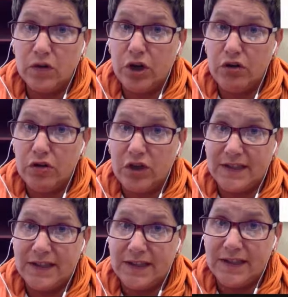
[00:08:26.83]
or you
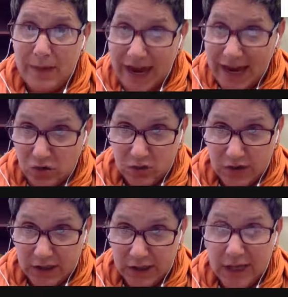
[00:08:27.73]
could say
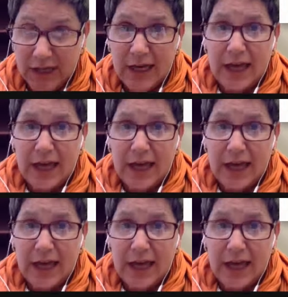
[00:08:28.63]
manually,